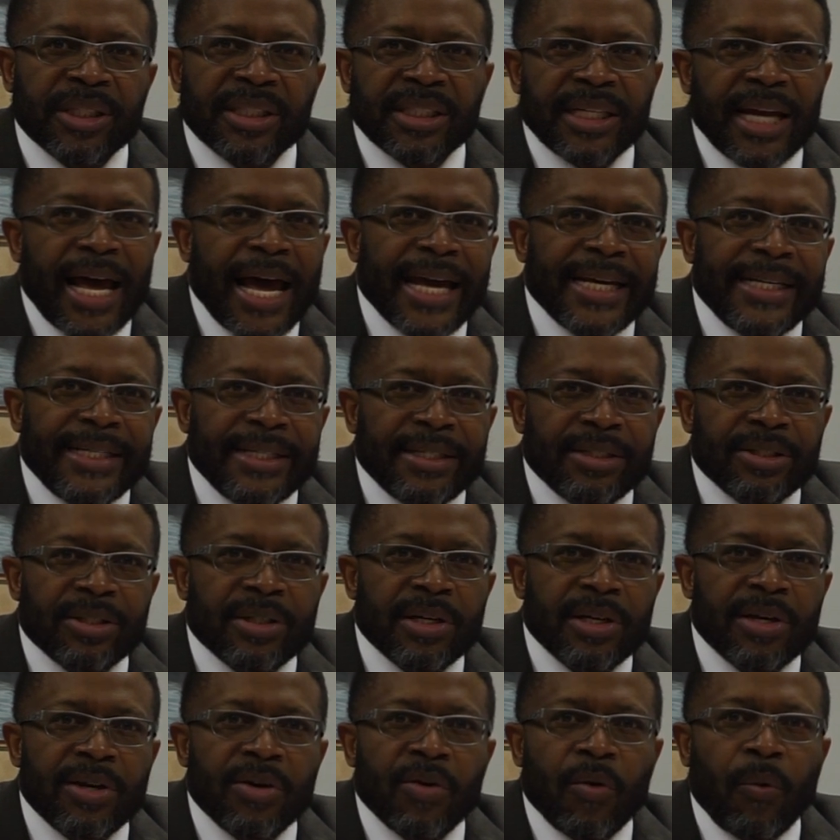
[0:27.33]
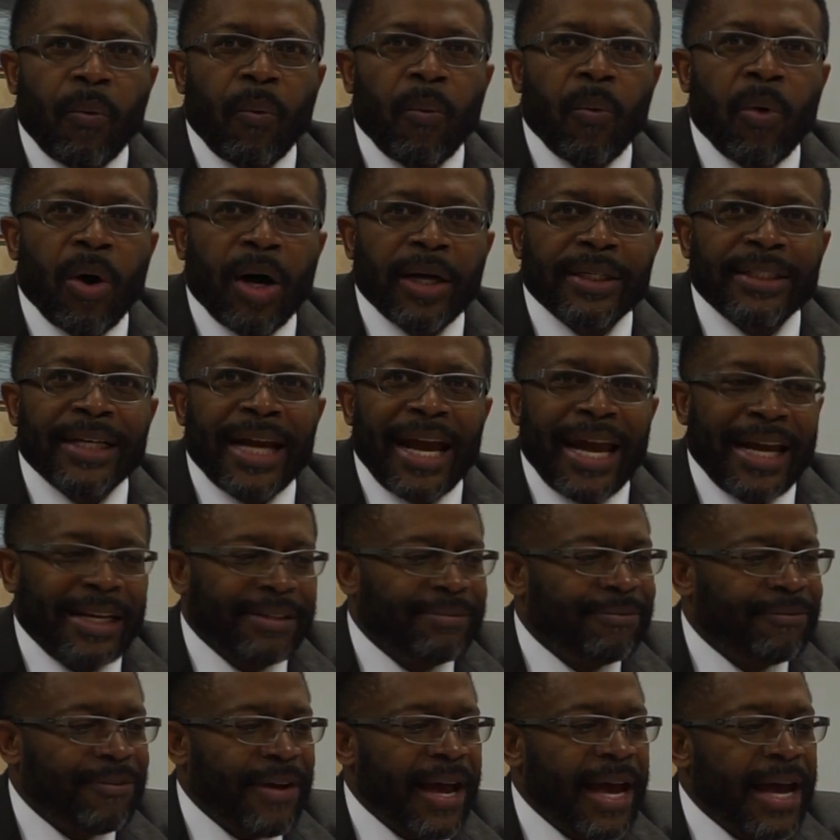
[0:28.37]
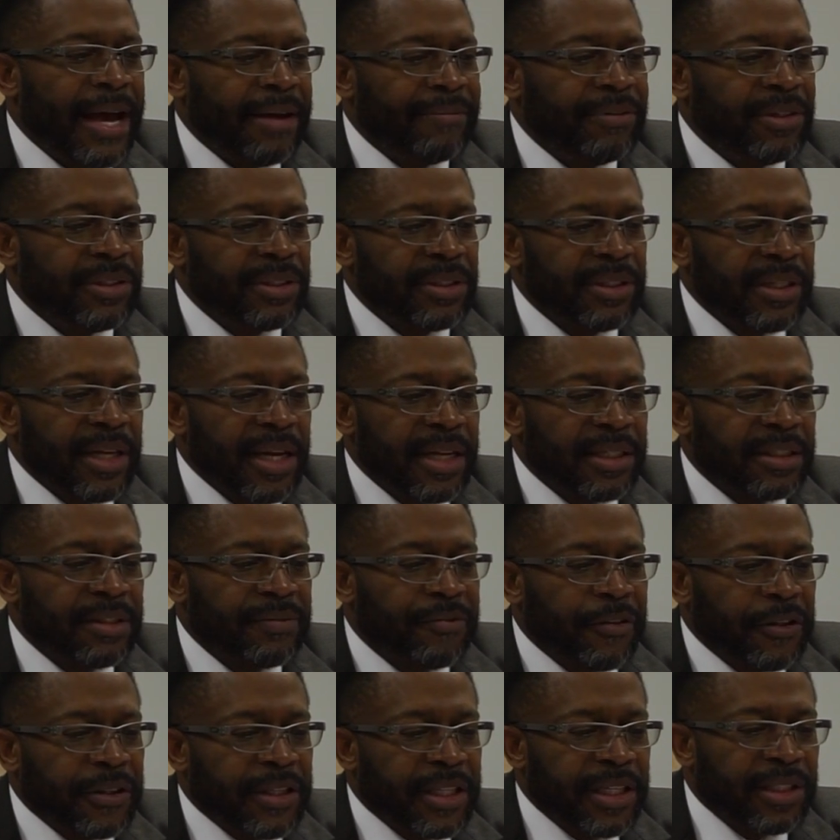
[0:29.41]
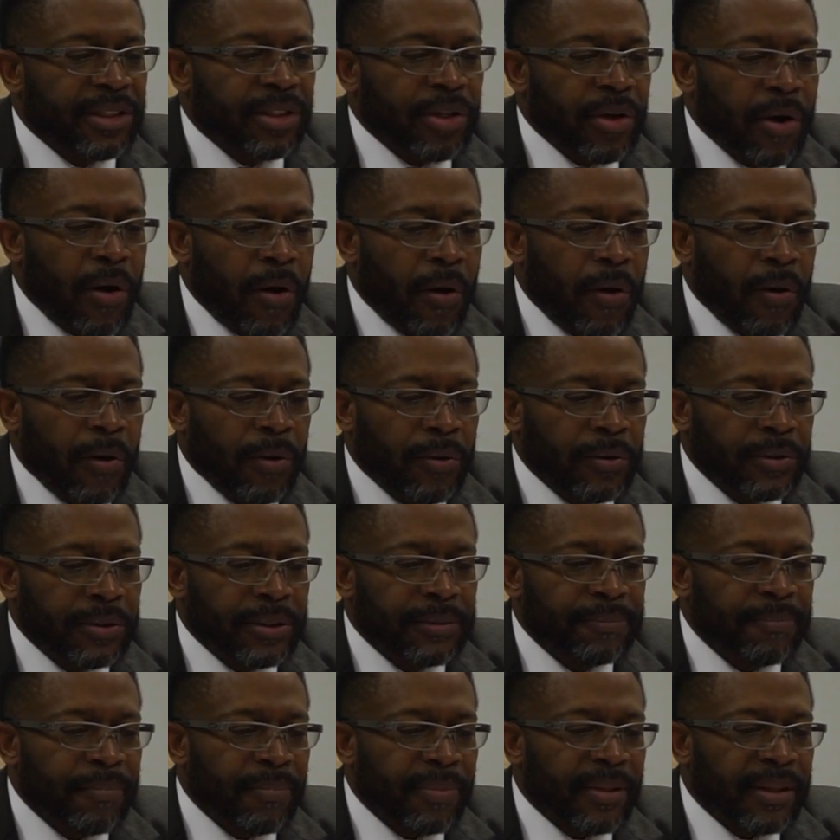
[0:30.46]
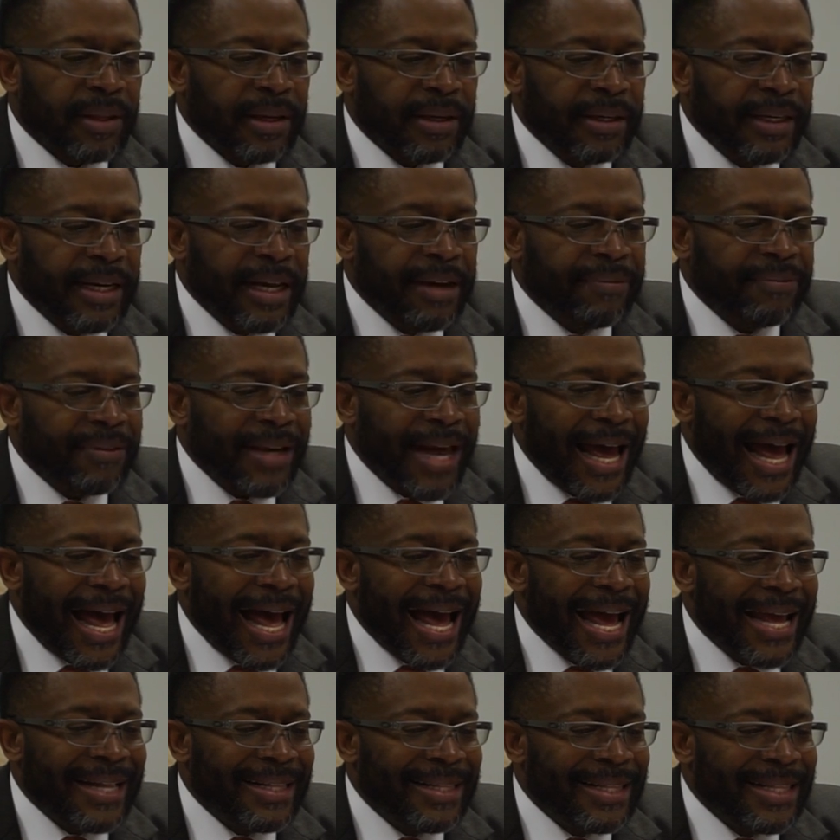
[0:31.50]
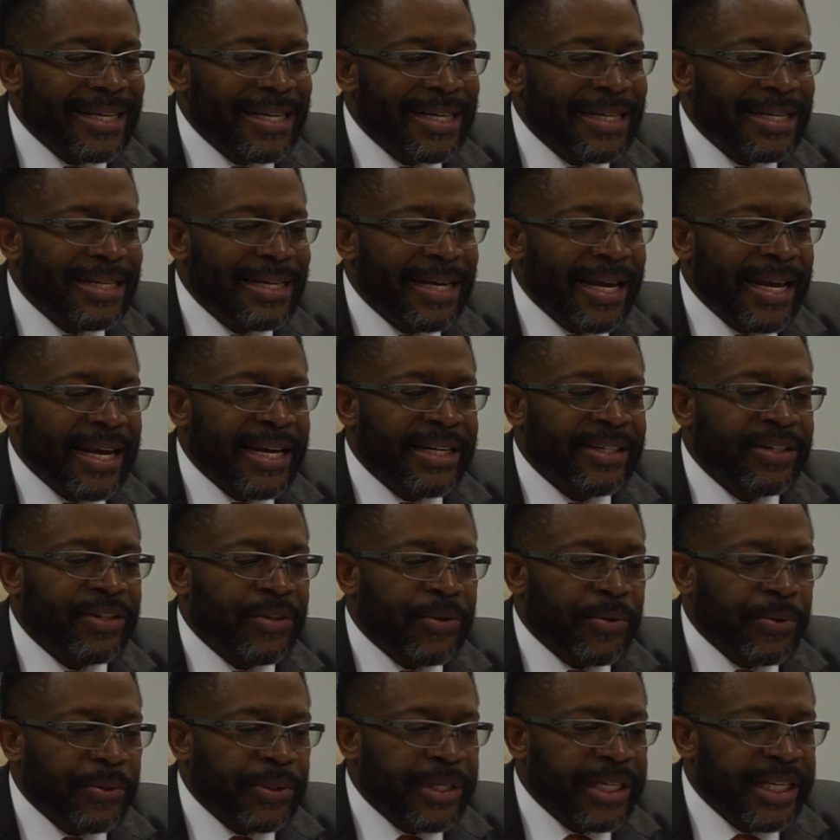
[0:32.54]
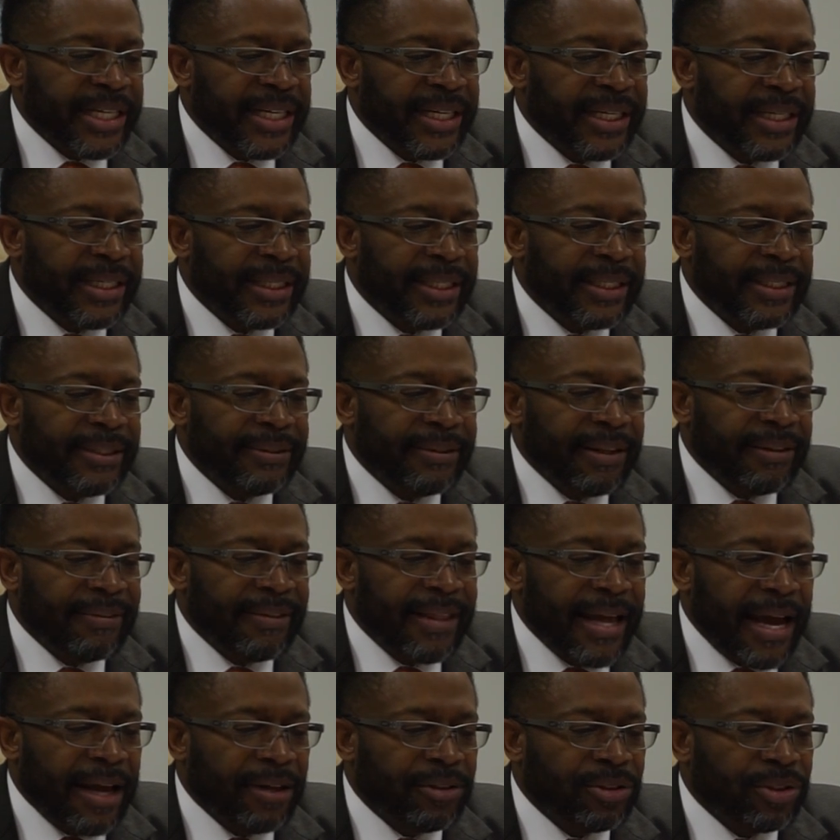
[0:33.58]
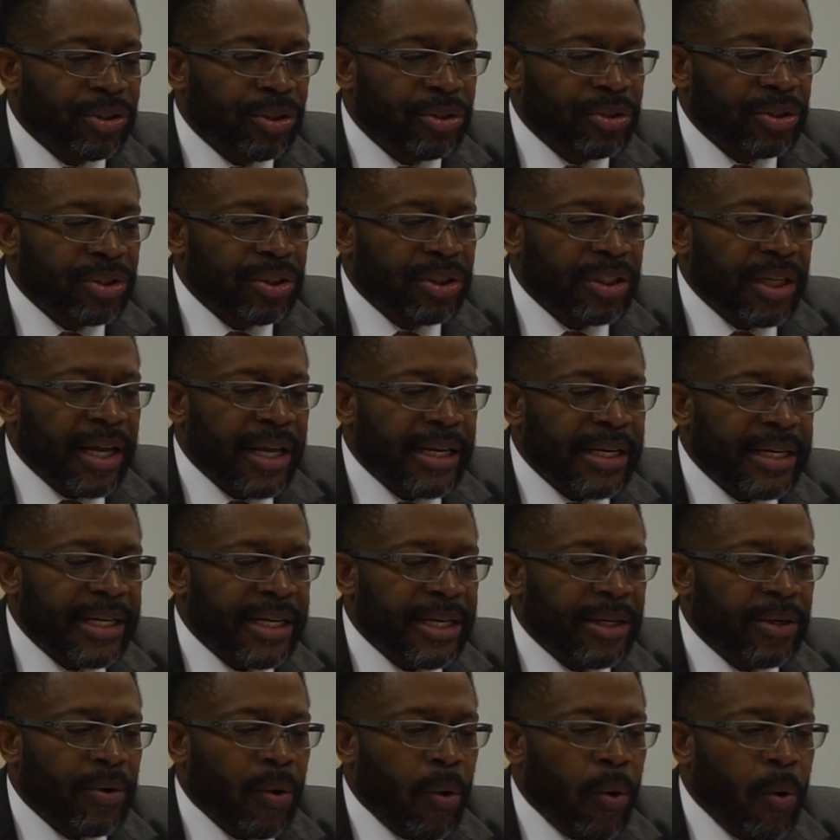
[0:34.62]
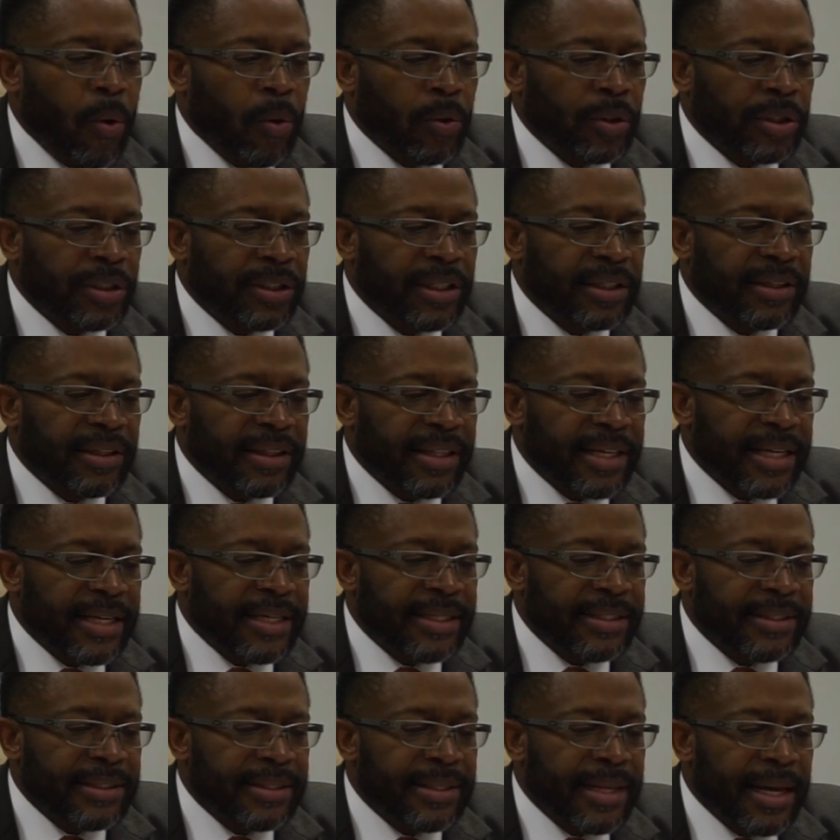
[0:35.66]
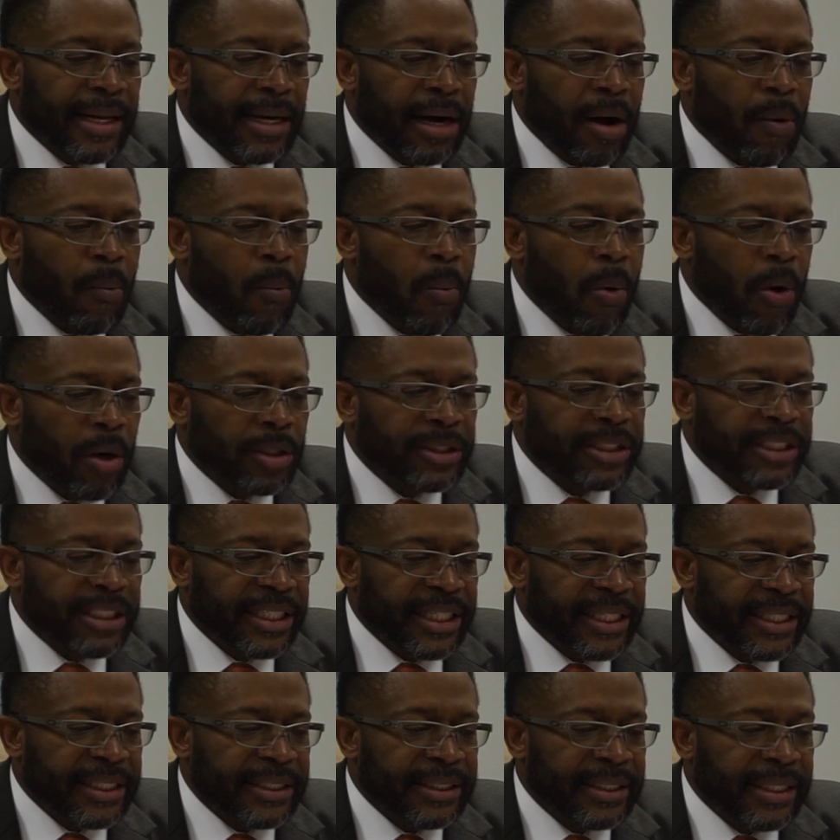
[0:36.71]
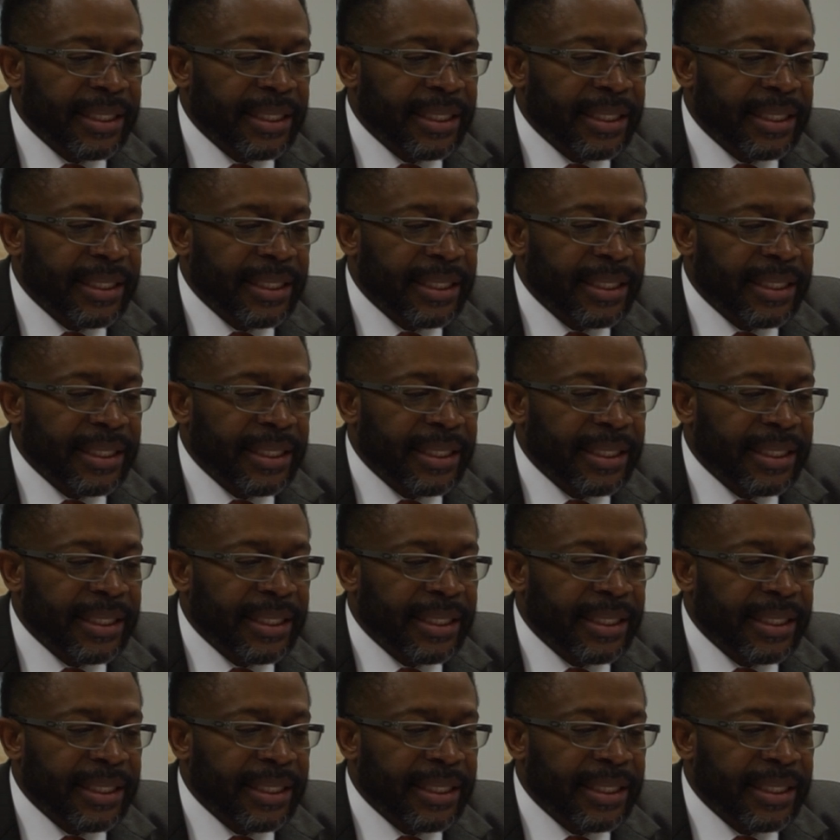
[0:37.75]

Titus 1 and 5, it says, For this cause left I thee in Crete, that thou should set in order the things that are wanting,